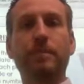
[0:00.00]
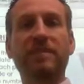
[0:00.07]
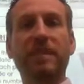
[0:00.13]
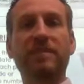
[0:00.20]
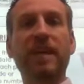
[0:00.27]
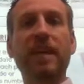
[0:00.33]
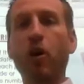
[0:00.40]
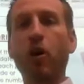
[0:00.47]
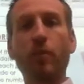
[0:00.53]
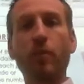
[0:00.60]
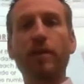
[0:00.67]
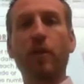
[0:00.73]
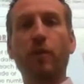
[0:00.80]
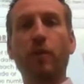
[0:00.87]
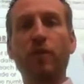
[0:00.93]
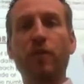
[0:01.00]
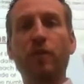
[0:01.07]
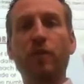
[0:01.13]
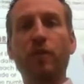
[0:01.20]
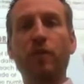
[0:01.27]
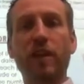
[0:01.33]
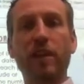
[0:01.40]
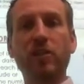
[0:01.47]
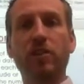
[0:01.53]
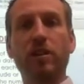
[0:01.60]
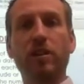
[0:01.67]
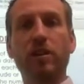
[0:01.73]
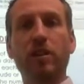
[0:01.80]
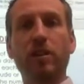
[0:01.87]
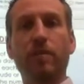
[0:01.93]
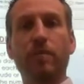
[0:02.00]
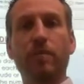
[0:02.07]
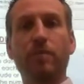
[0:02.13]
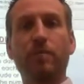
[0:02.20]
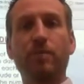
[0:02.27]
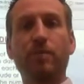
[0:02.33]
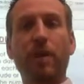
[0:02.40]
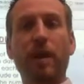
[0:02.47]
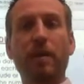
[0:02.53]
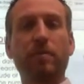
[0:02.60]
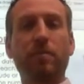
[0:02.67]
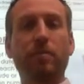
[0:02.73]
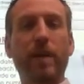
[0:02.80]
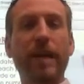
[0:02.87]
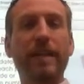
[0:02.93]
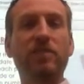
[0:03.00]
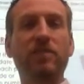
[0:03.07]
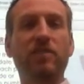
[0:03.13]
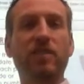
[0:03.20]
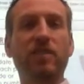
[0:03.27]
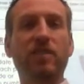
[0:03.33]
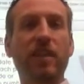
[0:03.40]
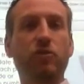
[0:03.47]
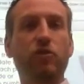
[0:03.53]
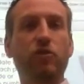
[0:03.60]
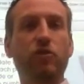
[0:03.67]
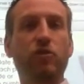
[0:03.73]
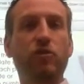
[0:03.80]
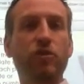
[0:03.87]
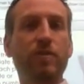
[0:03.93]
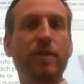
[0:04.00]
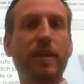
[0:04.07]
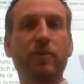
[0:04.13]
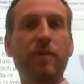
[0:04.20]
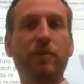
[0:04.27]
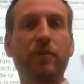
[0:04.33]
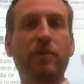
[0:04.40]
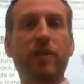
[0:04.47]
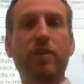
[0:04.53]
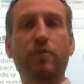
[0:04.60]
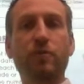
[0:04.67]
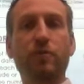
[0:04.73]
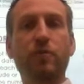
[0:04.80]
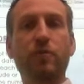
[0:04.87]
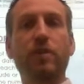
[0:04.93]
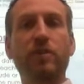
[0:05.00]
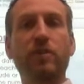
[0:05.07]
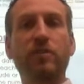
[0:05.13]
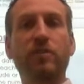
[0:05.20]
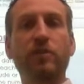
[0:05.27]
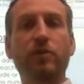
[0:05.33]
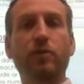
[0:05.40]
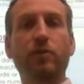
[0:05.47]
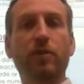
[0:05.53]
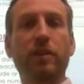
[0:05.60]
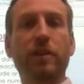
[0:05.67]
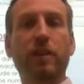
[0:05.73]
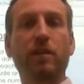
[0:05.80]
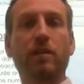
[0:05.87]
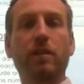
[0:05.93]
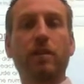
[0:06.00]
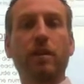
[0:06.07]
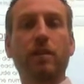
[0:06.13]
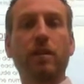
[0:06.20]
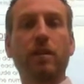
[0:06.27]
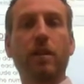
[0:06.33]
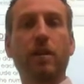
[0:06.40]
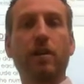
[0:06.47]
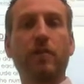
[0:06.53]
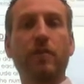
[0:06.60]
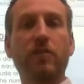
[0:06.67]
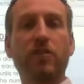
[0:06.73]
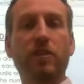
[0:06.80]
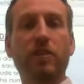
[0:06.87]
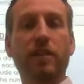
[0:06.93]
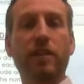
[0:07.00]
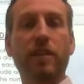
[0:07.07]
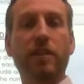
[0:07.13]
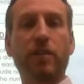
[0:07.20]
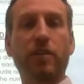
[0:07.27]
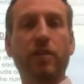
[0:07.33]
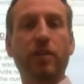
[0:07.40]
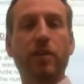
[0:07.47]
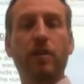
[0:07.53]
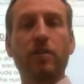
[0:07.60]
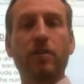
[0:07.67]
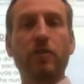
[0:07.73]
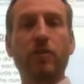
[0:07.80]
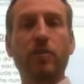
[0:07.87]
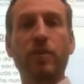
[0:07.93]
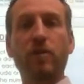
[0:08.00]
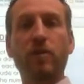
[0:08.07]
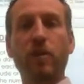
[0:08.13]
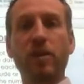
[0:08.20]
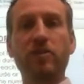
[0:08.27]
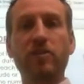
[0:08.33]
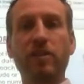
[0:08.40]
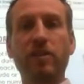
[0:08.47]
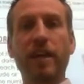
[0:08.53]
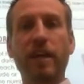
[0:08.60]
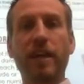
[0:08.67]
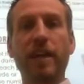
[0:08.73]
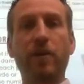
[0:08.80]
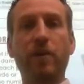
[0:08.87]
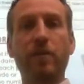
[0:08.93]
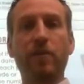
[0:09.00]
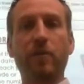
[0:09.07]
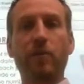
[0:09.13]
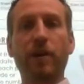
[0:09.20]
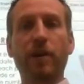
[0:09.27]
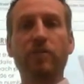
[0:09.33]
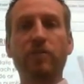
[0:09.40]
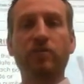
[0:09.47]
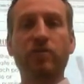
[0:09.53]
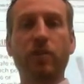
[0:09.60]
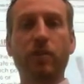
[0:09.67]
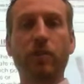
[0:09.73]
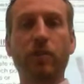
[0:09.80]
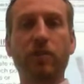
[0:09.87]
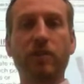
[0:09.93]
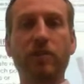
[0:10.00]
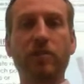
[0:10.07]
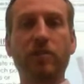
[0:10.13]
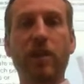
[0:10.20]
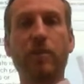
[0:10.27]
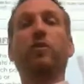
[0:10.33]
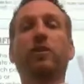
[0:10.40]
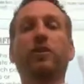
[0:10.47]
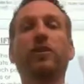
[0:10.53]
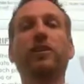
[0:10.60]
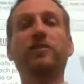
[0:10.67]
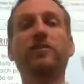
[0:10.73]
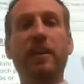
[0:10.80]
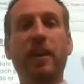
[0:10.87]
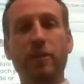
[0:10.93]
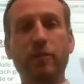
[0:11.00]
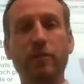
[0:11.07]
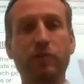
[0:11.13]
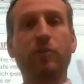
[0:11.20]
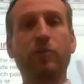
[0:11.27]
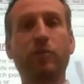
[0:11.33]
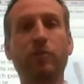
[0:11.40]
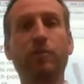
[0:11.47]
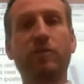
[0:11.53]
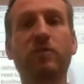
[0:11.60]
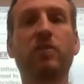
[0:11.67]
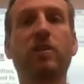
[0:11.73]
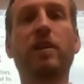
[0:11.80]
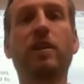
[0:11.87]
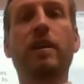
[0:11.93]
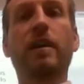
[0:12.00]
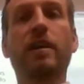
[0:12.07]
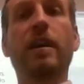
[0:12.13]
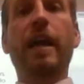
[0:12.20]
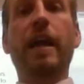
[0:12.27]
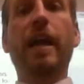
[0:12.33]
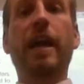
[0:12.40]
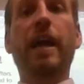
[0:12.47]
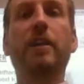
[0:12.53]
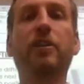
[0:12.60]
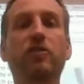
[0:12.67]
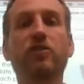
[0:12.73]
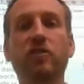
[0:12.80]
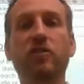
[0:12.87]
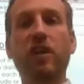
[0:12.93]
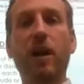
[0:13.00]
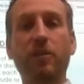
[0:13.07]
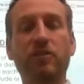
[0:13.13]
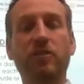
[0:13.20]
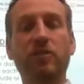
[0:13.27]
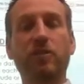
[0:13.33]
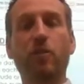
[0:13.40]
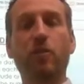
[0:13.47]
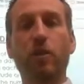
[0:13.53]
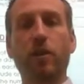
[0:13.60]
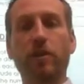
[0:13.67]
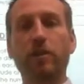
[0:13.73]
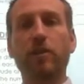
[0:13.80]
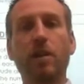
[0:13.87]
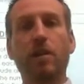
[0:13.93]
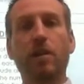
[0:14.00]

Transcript: It's not going to be homework if you don't finish, but my guess is that you should be able to get through this if you're working efficiently together. So the big question that I know everyone wants to know to start with is, can we work together in groups? And here's how it's going to work.